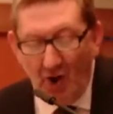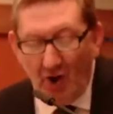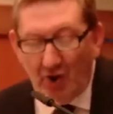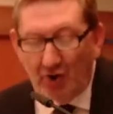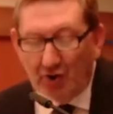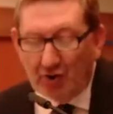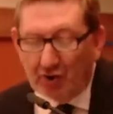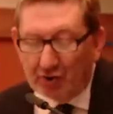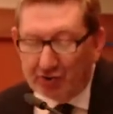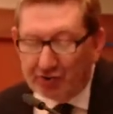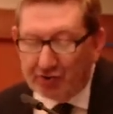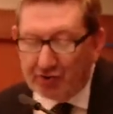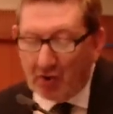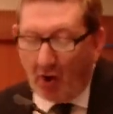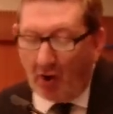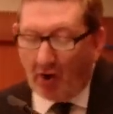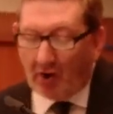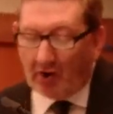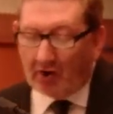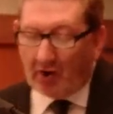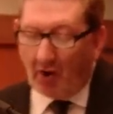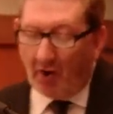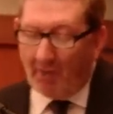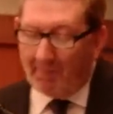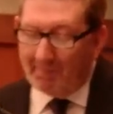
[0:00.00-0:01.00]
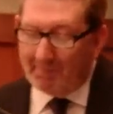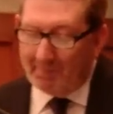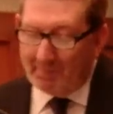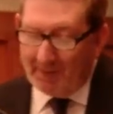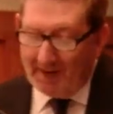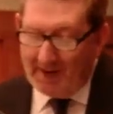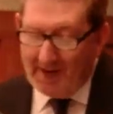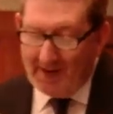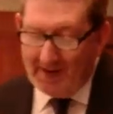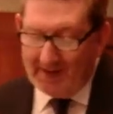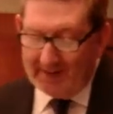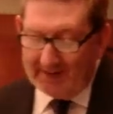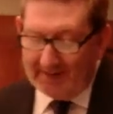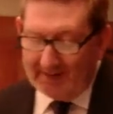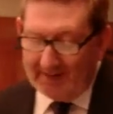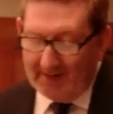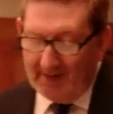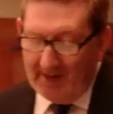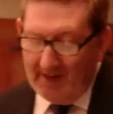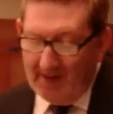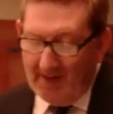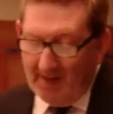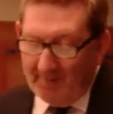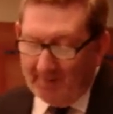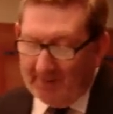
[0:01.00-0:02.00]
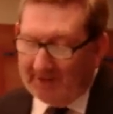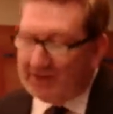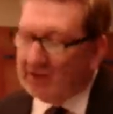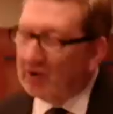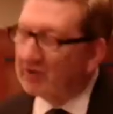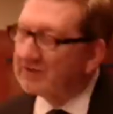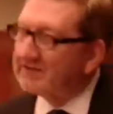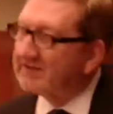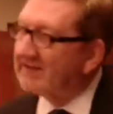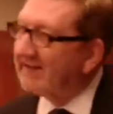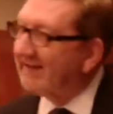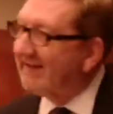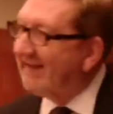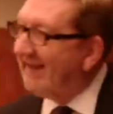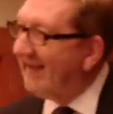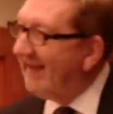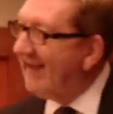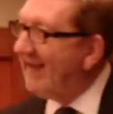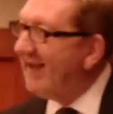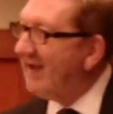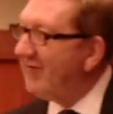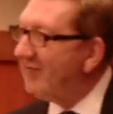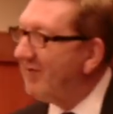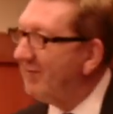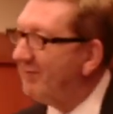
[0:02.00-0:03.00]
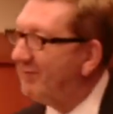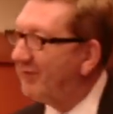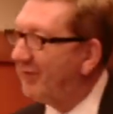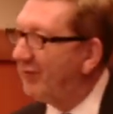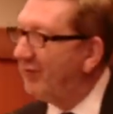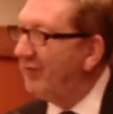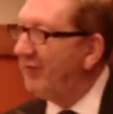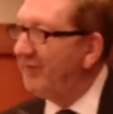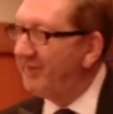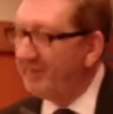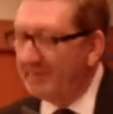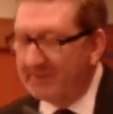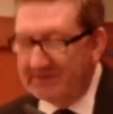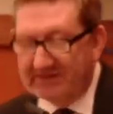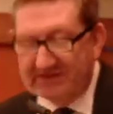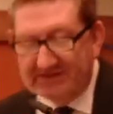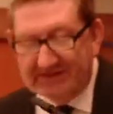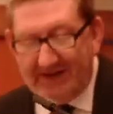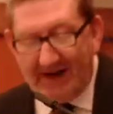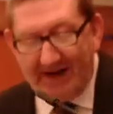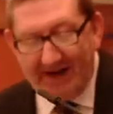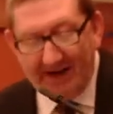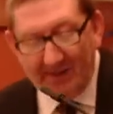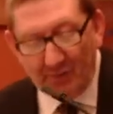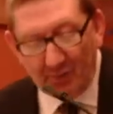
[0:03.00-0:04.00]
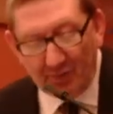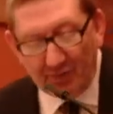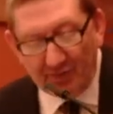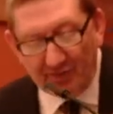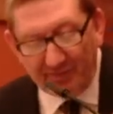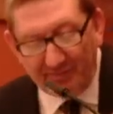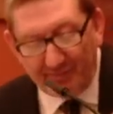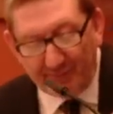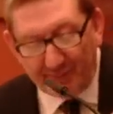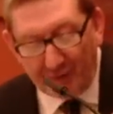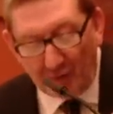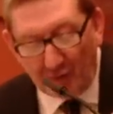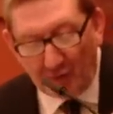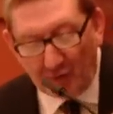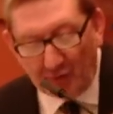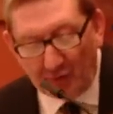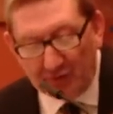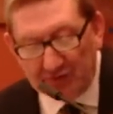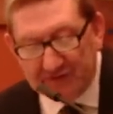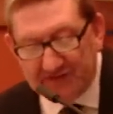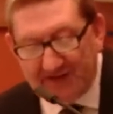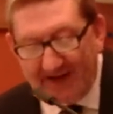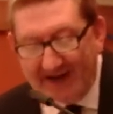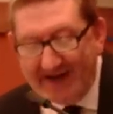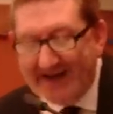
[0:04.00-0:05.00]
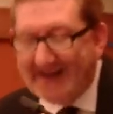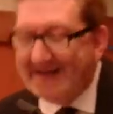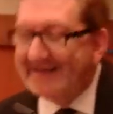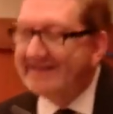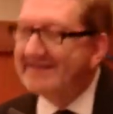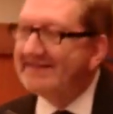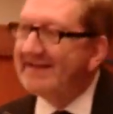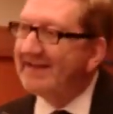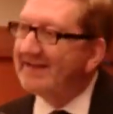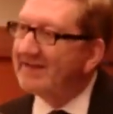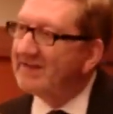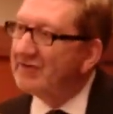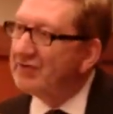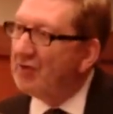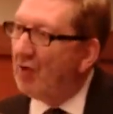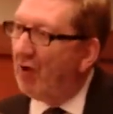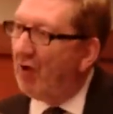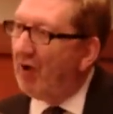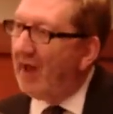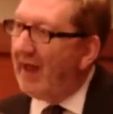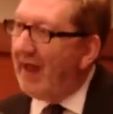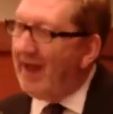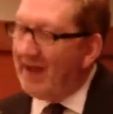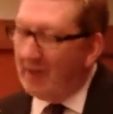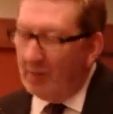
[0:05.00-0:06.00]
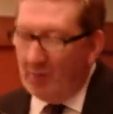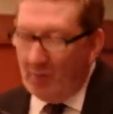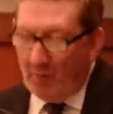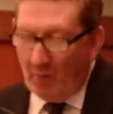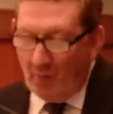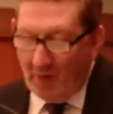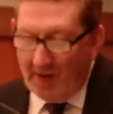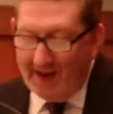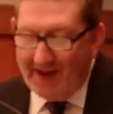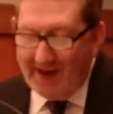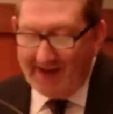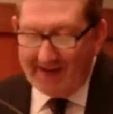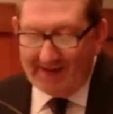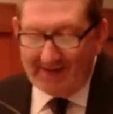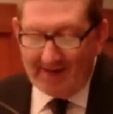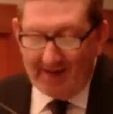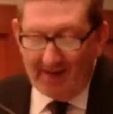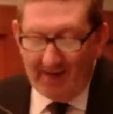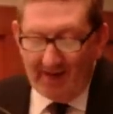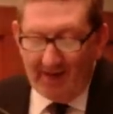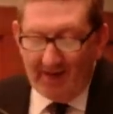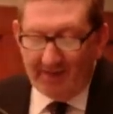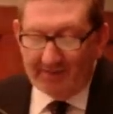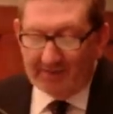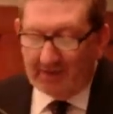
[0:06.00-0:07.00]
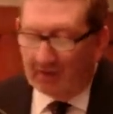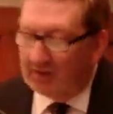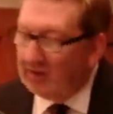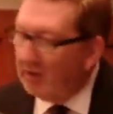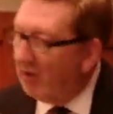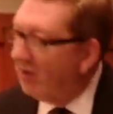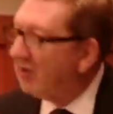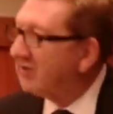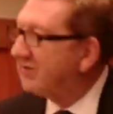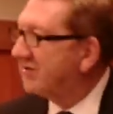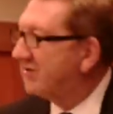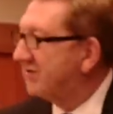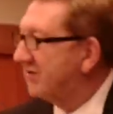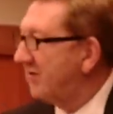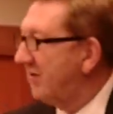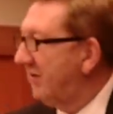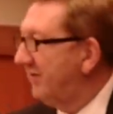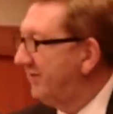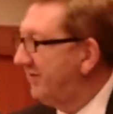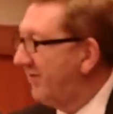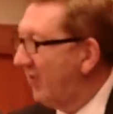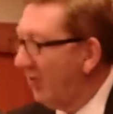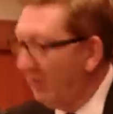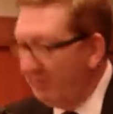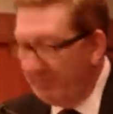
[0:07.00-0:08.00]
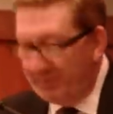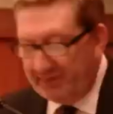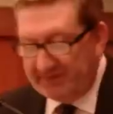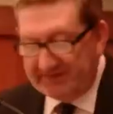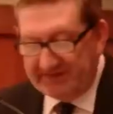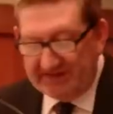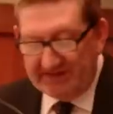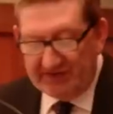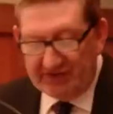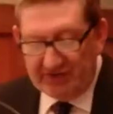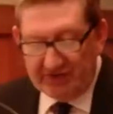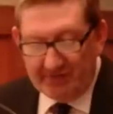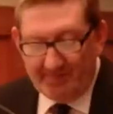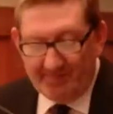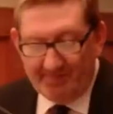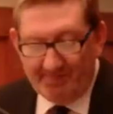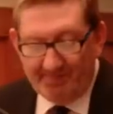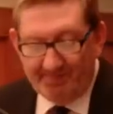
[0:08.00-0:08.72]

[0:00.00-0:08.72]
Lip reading: could not combine because the care improvements that it would have brought did not outweigh the loss of competition.